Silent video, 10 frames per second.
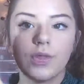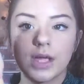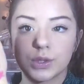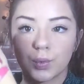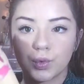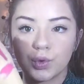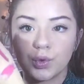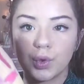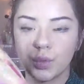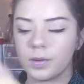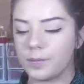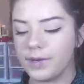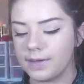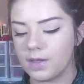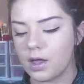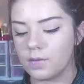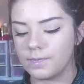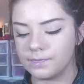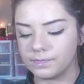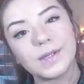That's super pretty, though.
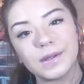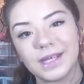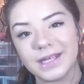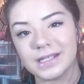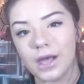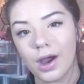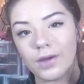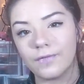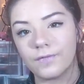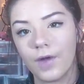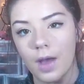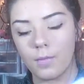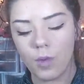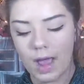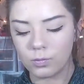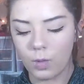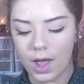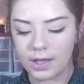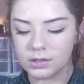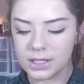Two things are from Wet n
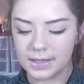Wild,